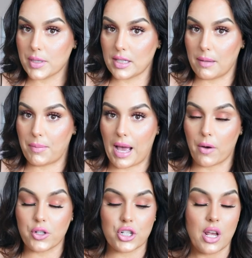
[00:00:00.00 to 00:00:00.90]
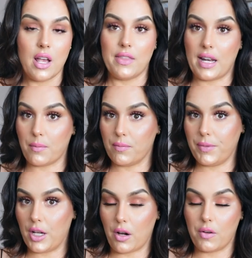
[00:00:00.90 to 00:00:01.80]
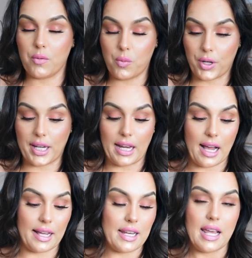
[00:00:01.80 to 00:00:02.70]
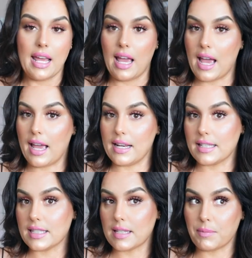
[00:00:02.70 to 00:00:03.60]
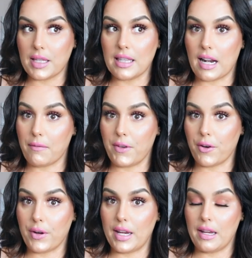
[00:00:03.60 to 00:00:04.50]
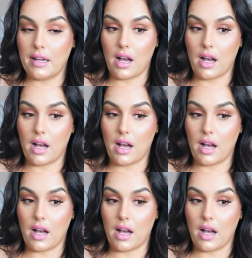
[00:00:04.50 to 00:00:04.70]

skin pouch that I'm, you know, working on and it's something that I'm very